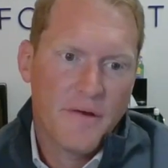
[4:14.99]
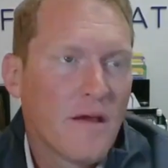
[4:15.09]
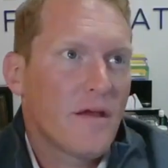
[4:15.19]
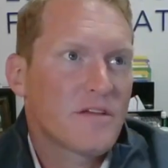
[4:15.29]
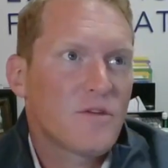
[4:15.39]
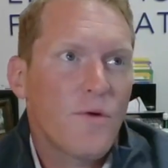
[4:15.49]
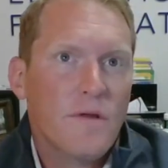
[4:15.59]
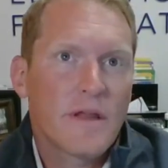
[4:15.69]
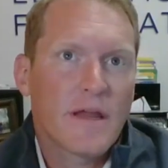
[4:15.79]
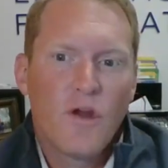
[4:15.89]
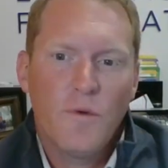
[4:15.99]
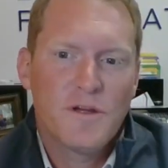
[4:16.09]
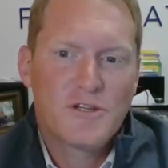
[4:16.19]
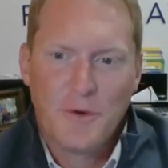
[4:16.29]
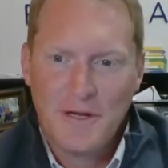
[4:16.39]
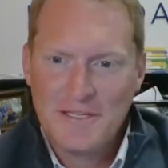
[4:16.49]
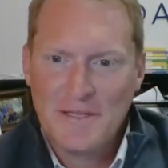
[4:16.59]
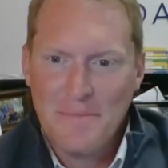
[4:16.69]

Historically, no one joins the